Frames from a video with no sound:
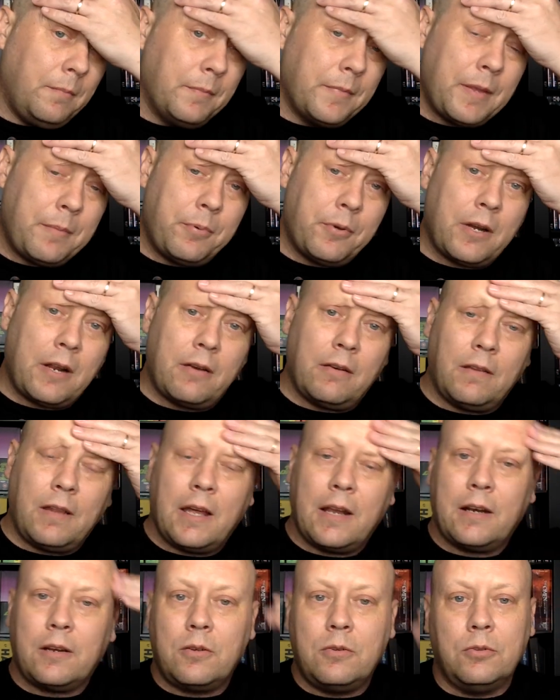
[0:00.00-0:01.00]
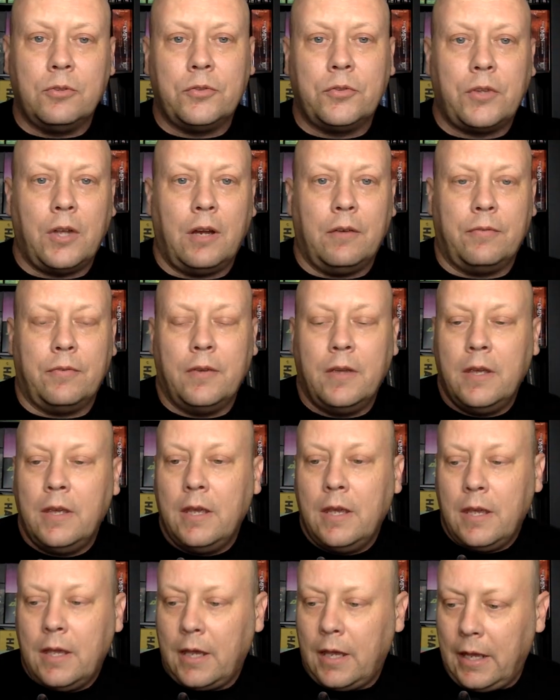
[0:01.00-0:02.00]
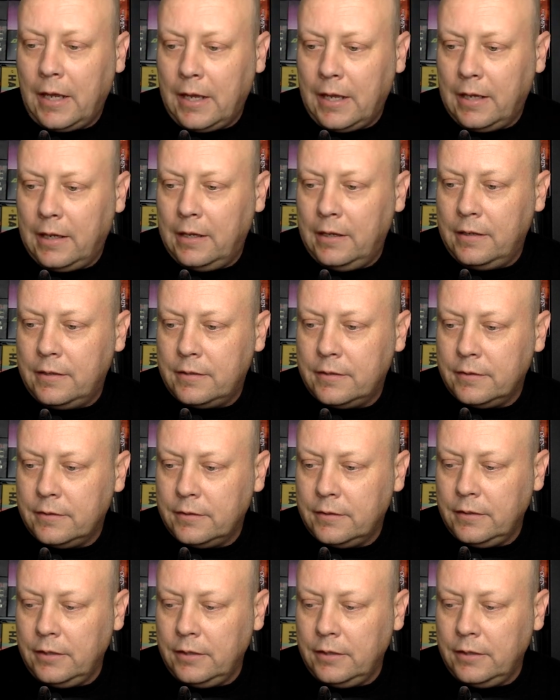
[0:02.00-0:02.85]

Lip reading: They put out a lot of cool stuff. And,